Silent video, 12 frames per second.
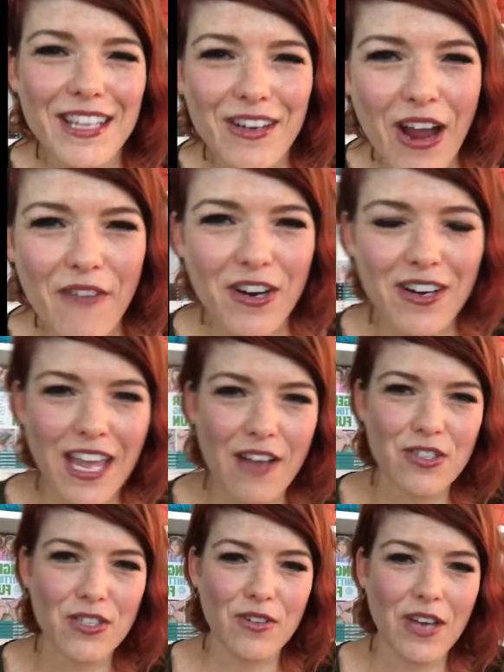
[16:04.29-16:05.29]
the Craft Yarn
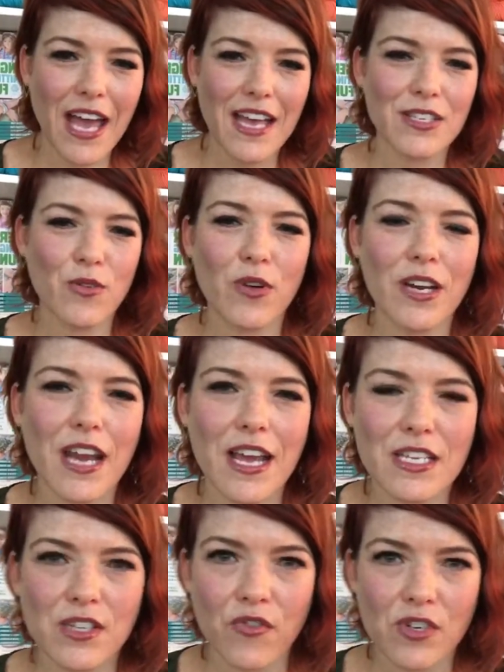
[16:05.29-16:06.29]
Council has
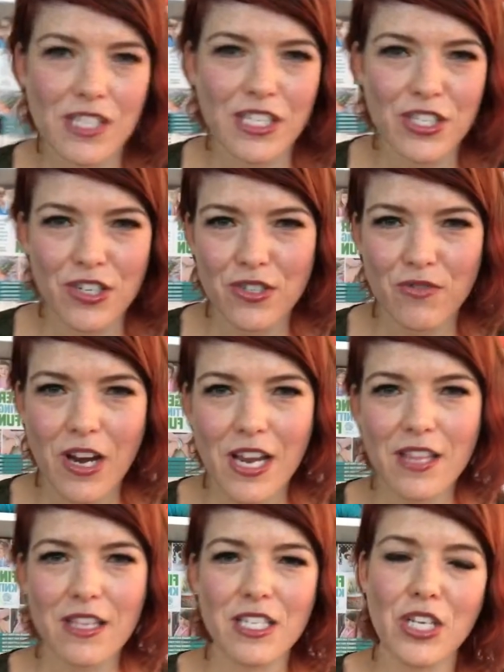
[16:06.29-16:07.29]
organized for six years
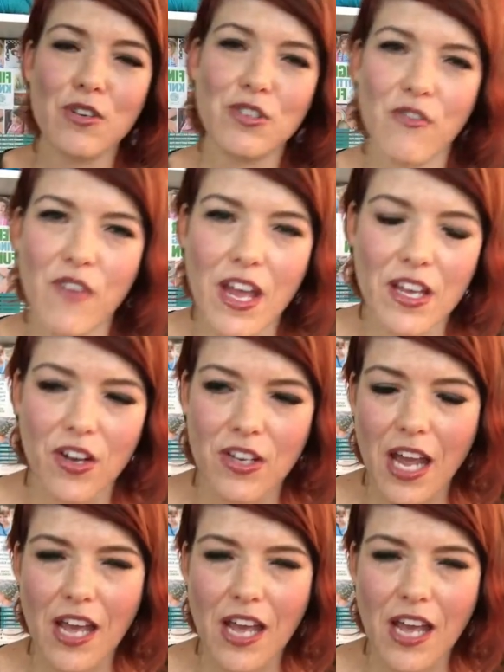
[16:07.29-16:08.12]
running this huge event called